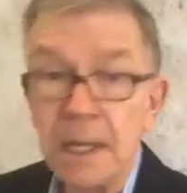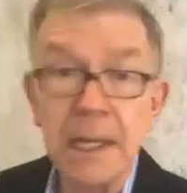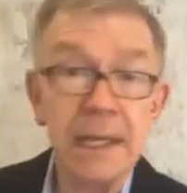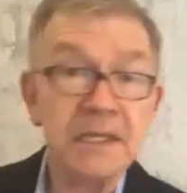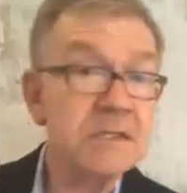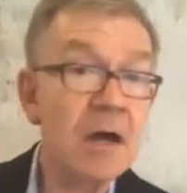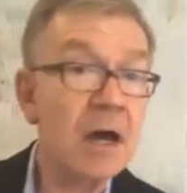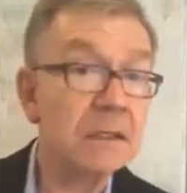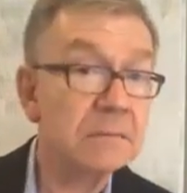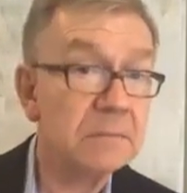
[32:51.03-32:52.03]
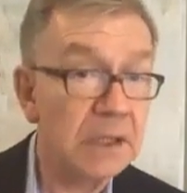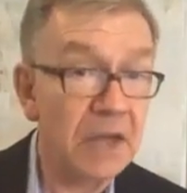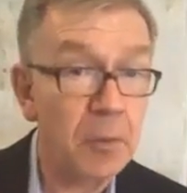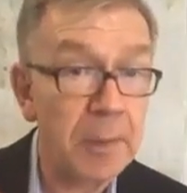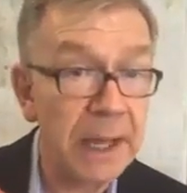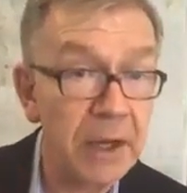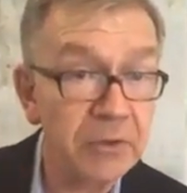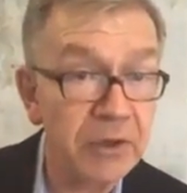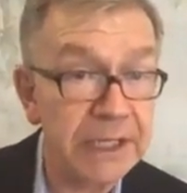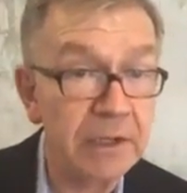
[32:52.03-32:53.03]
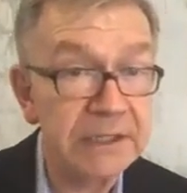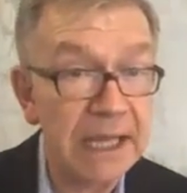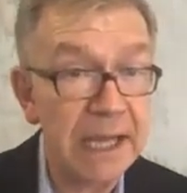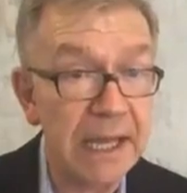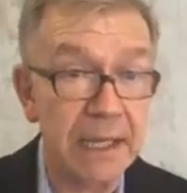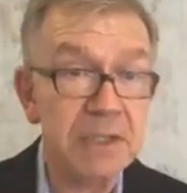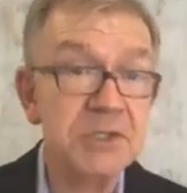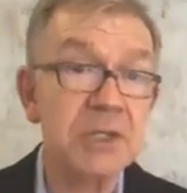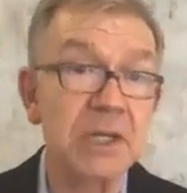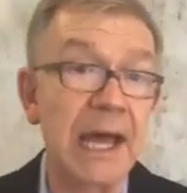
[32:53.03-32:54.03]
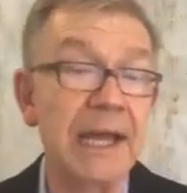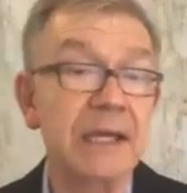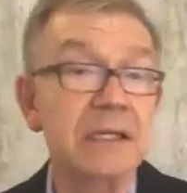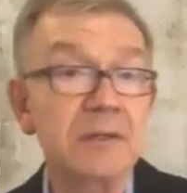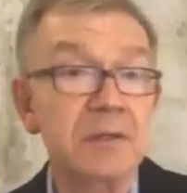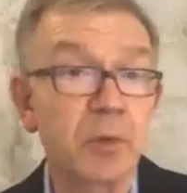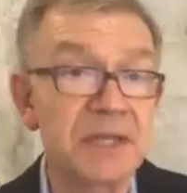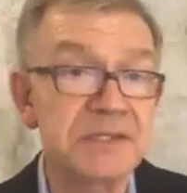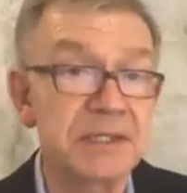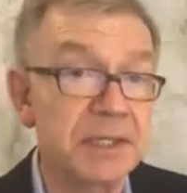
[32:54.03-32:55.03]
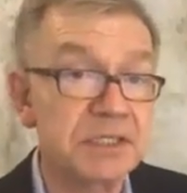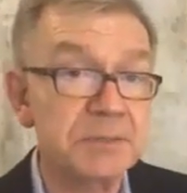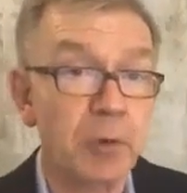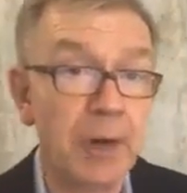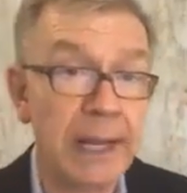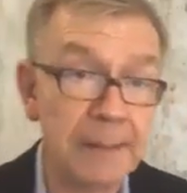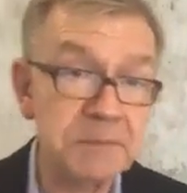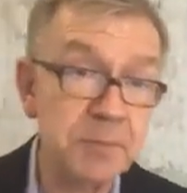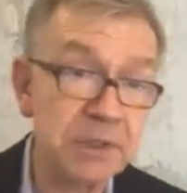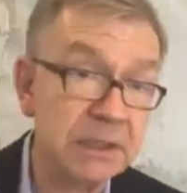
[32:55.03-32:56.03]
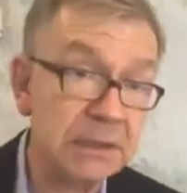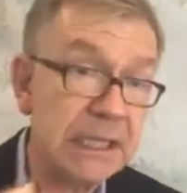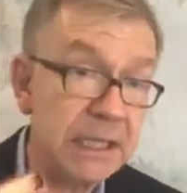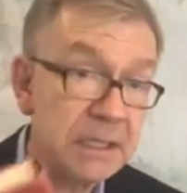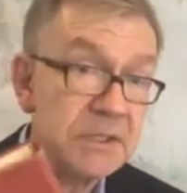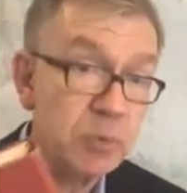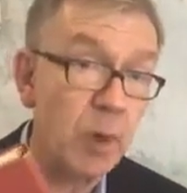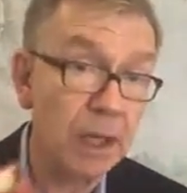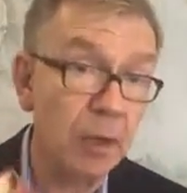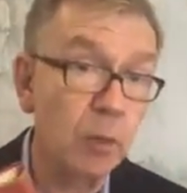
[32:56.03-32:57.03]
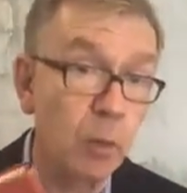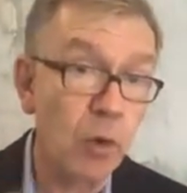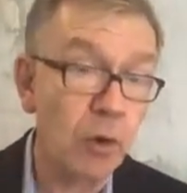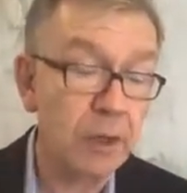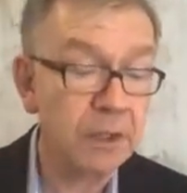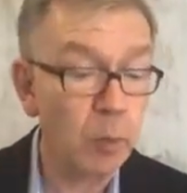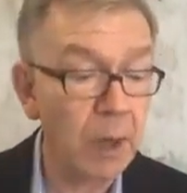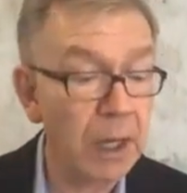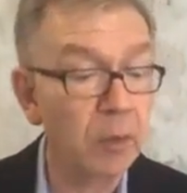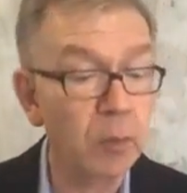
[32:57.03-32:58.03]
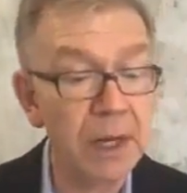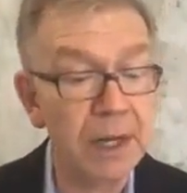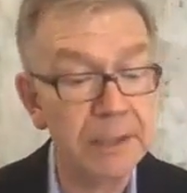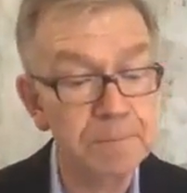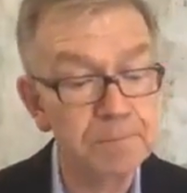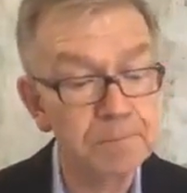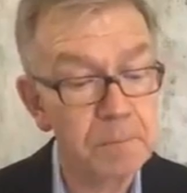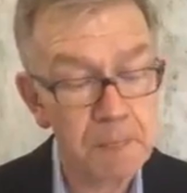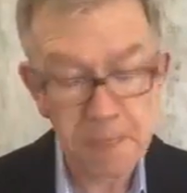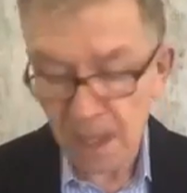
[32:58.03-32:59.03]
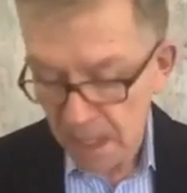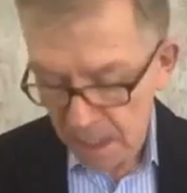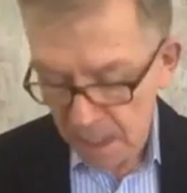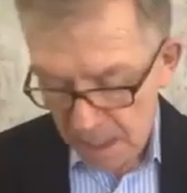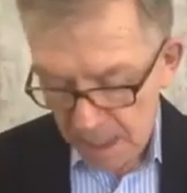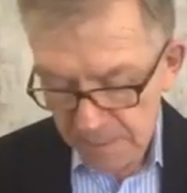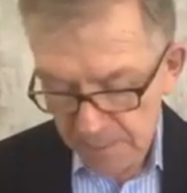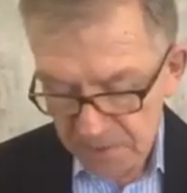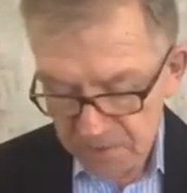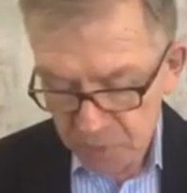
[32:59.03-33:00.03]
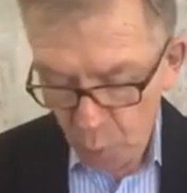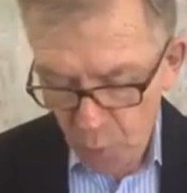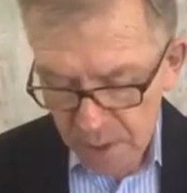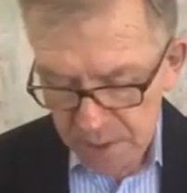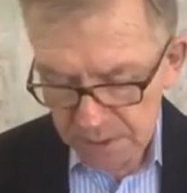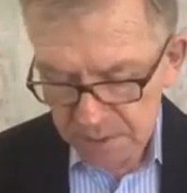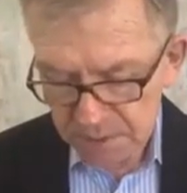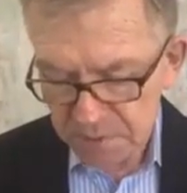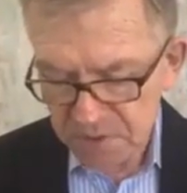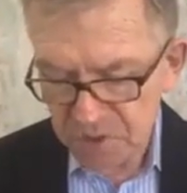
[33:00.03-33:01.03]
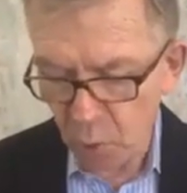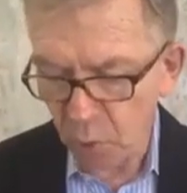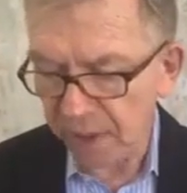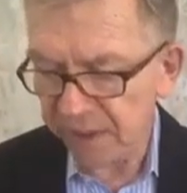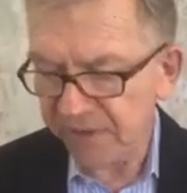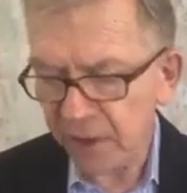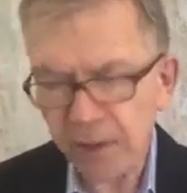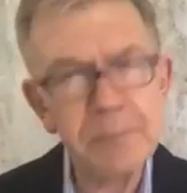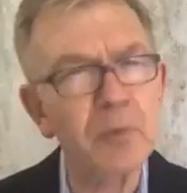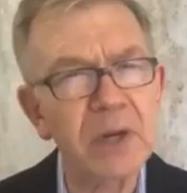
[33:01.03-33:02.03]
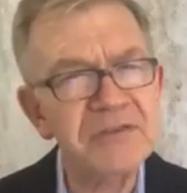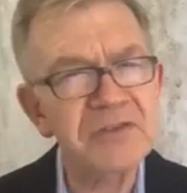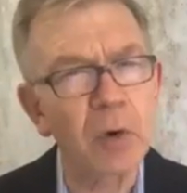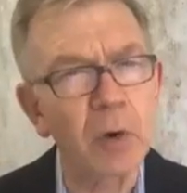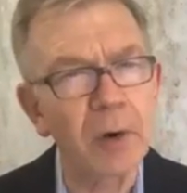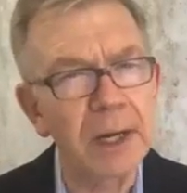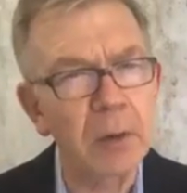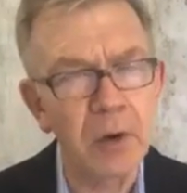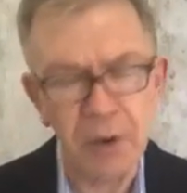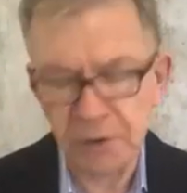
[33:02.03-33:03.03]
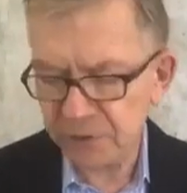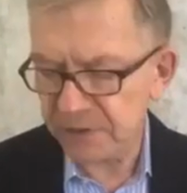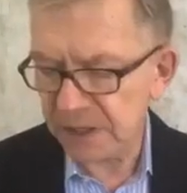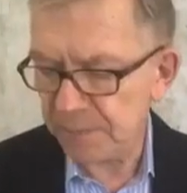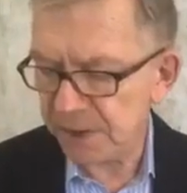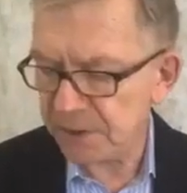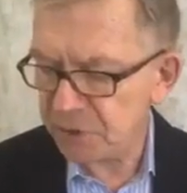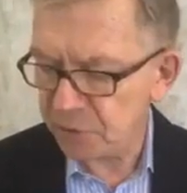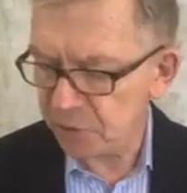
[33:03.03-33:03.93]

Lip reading: It's not leather-bound or gilt-edged like the president's, perhaps, but it is well-worn and well-read. And there's one story, very brief story, I want to dip into